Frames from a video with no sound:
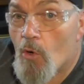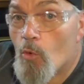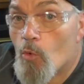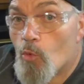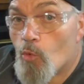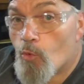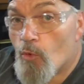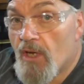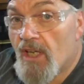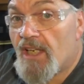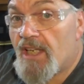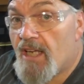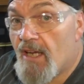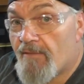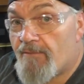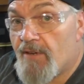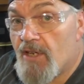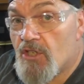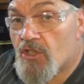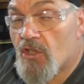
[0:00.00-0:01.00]
really
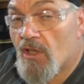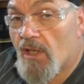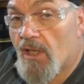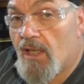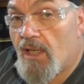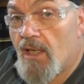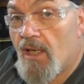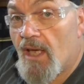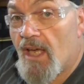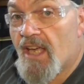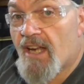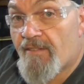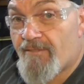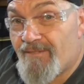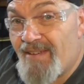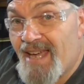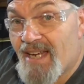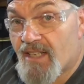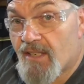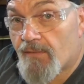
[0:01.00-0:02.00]
efficiently and
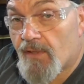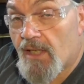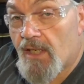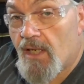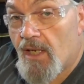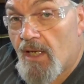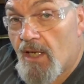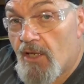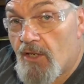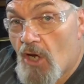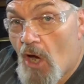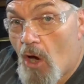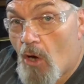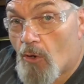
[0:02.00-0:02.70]
effectively in your